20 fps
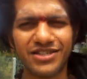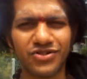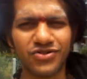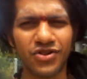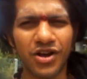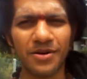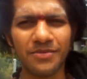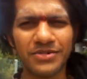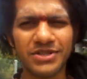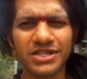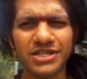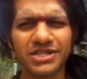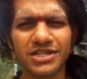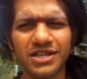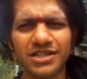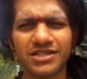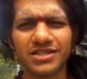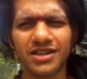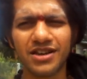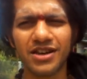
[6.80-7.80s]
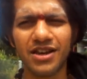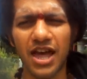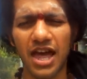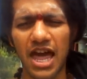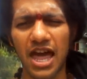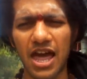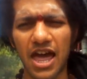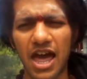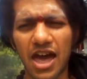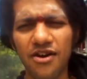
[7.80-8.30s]
Swamiji satsang
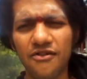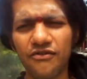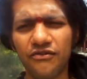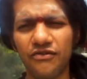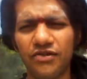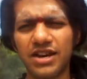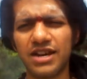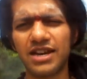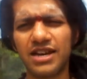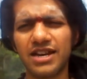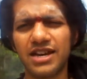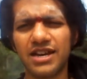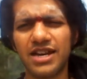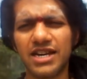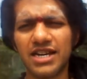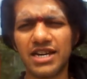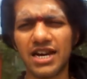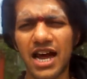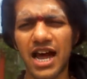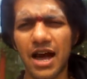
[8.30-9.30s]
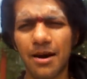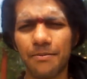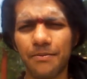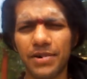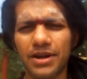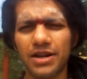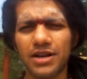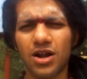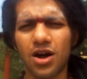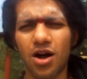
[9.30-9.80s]
every day, it'll
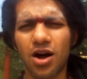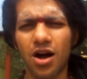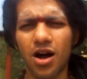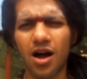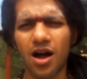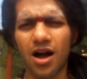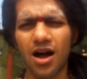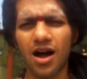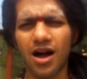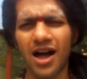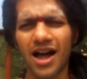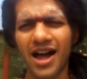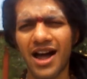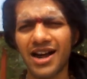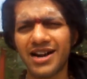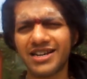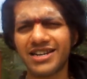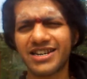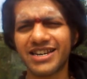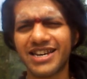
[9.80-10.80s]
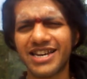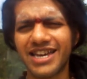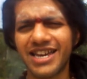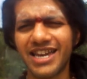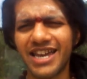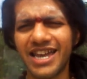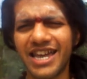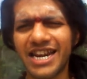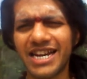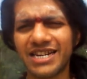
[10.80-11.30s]
happen at
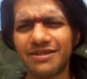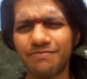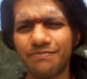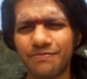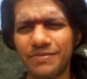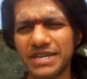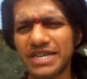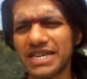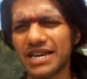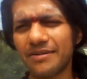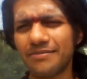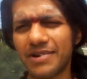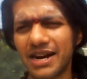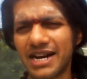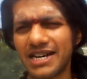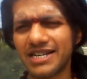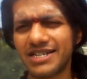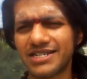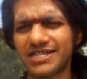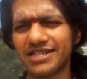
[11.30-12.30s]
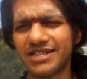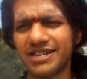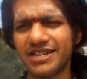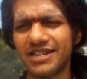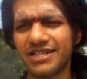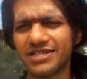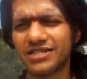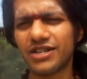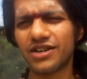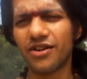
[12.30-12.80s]
8 p.m. IST.
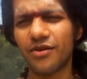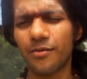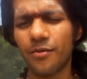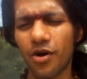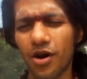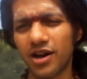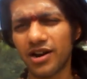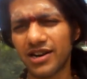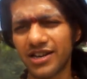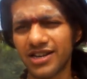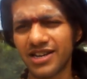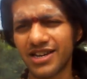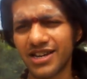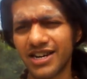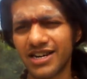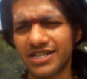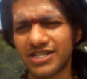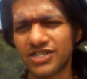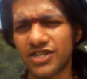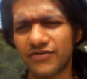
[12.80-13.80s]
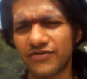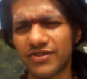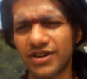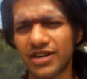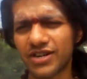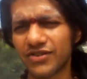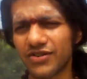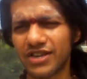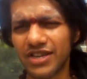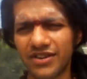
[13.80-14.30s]
Instead of morning, it is
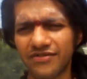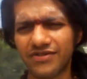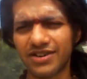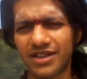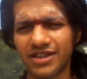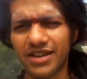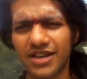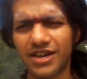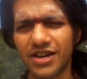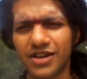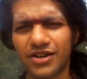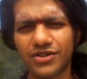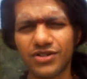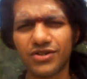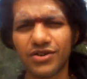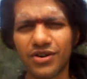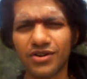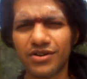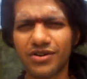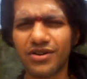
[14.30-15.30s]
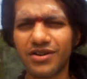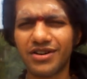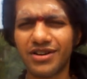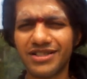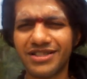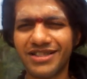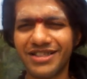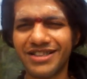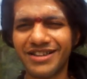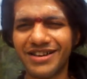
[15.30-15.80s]
shifted to evening. So
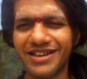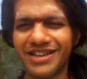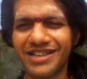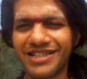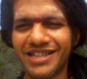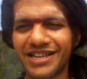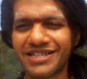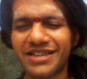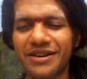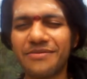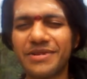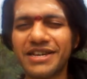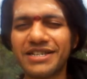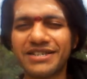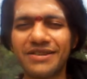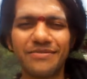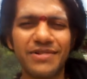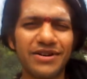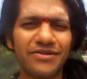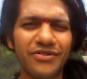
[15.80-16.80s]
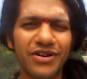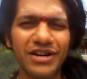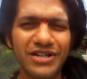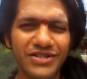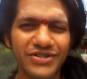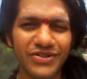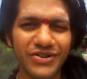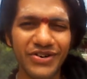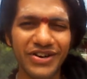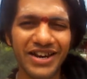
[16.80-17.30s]
that's amazing. But
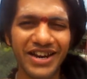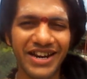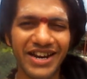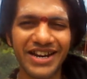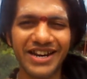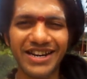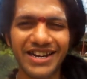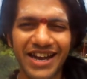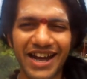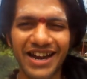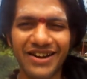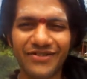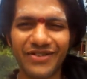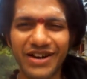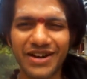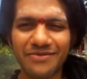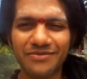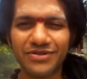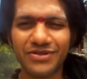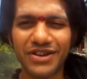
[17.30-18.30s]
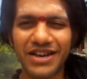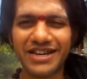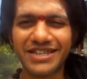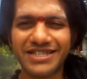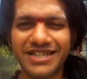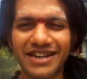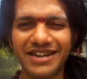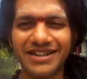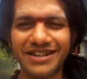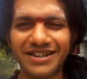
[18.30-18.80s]
what's so great and why I'm so
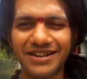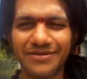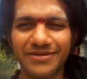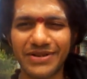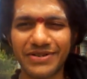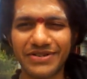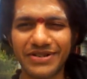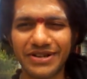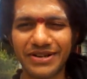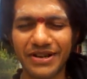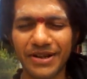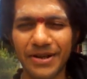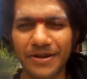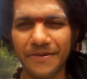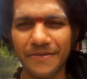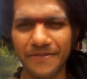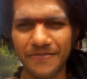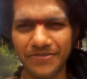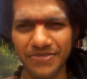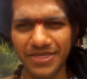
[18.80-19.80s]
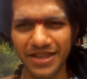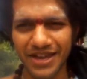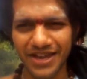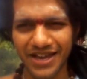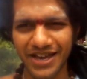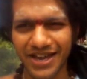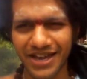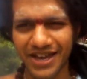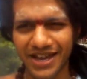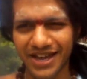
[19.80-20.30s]
excited about it?
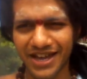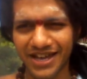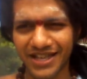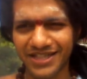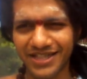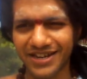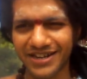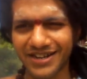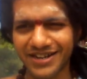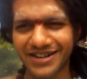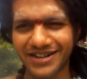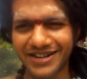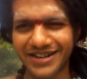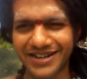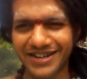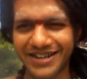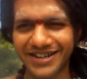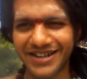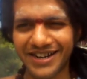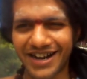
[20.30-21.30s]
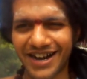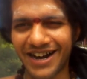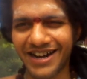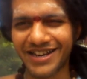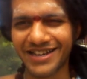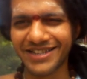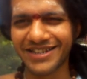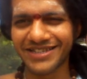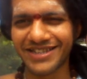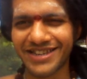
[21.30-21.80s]
The
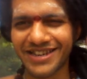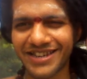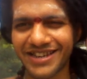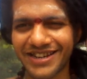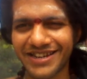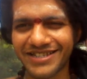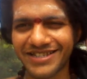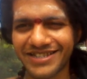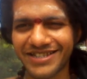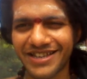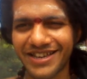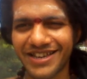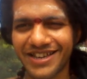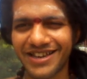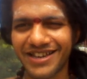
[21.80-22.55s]
another thing is,